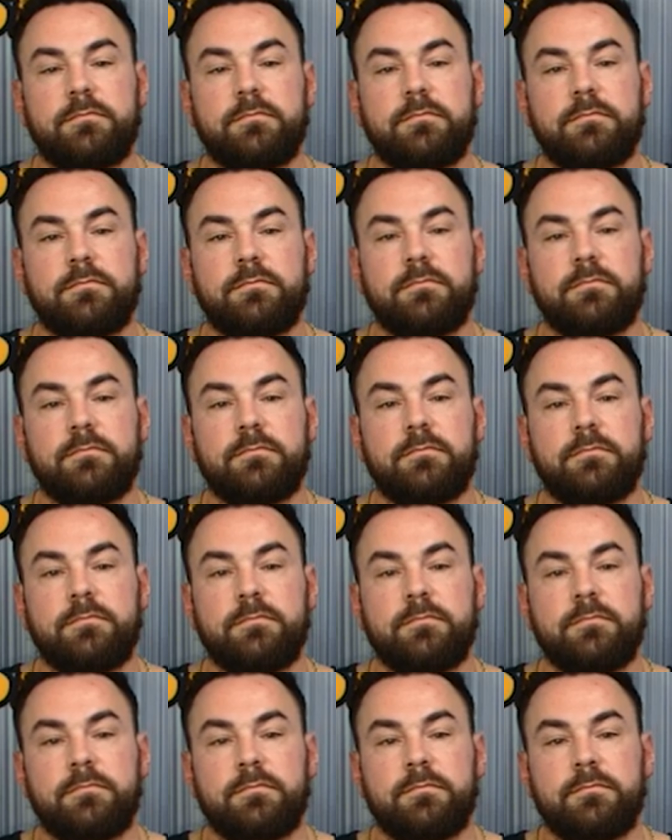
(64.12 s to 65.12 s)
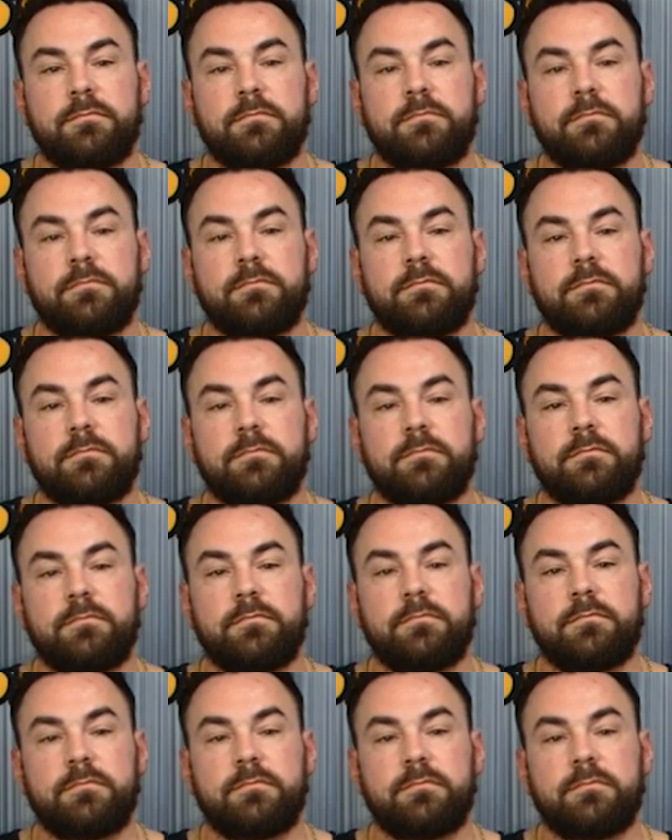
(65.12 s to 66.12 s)

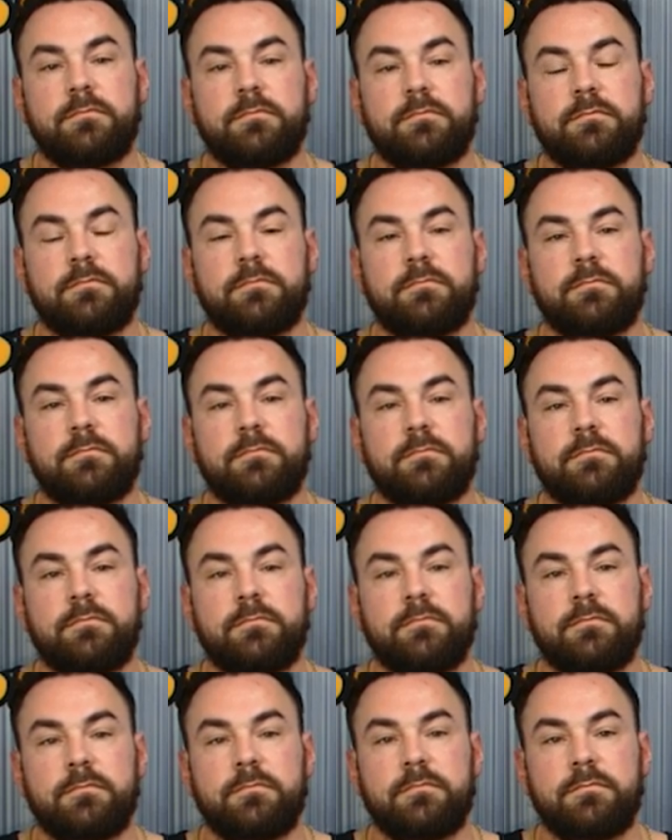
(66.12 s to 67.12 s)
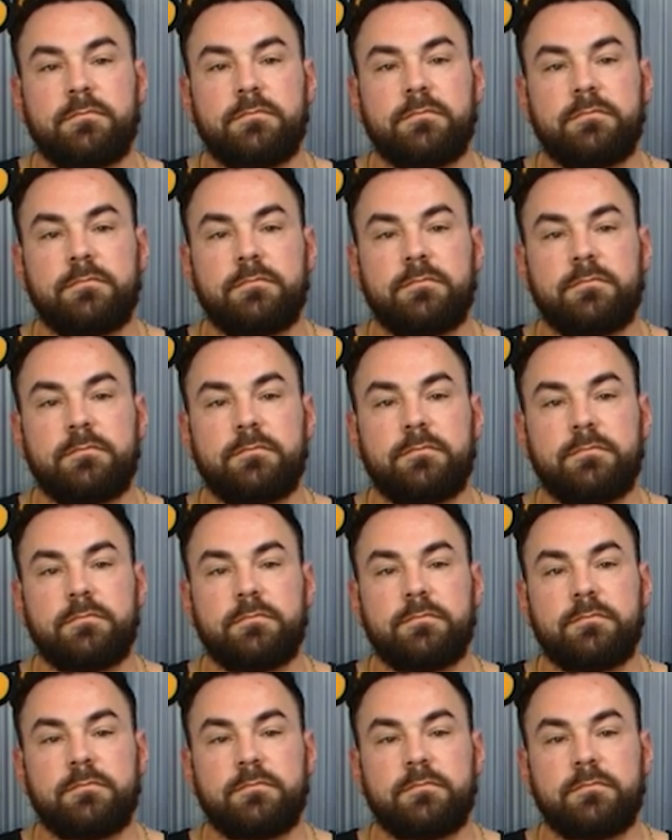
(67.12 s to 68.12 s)

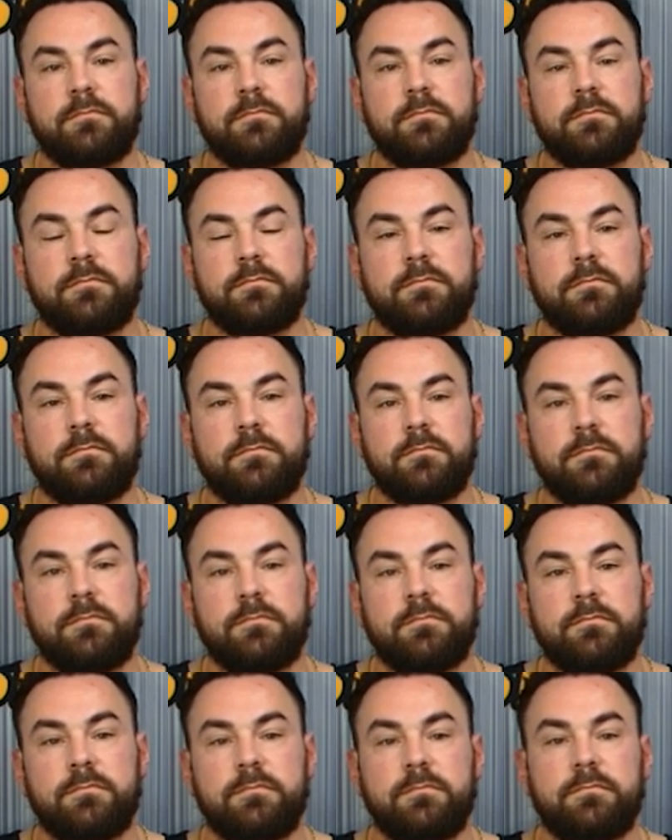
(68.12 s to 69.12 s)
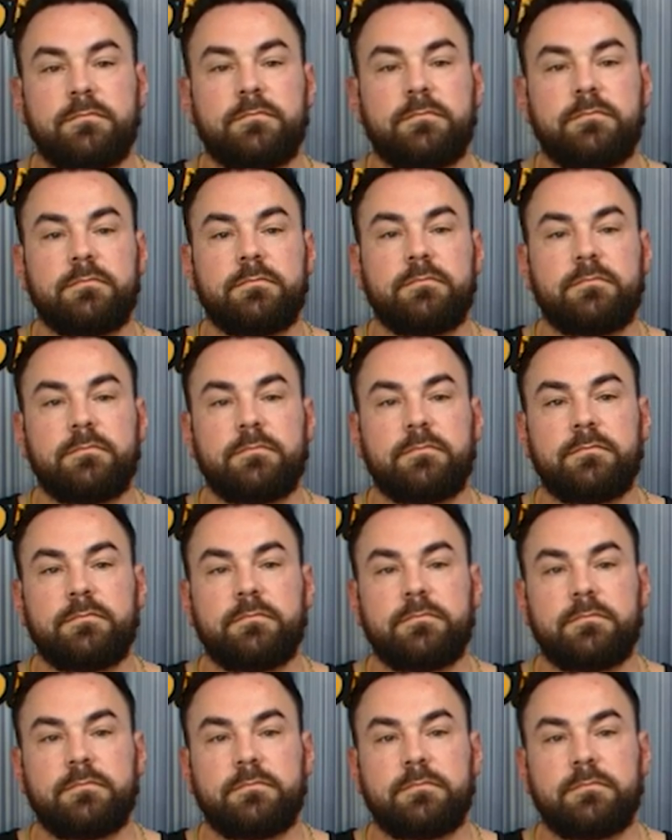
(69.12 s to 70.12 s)

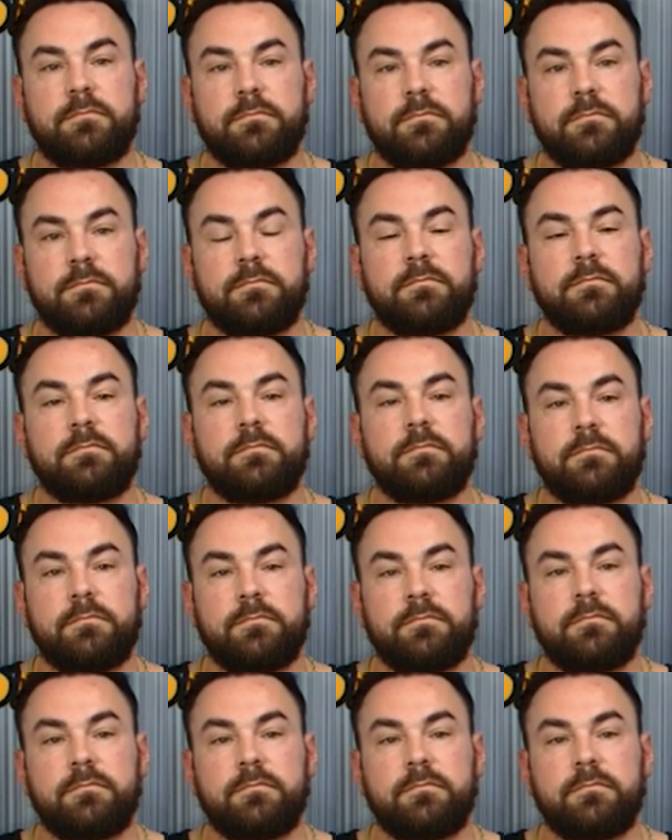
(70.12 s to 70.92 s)
[no speech]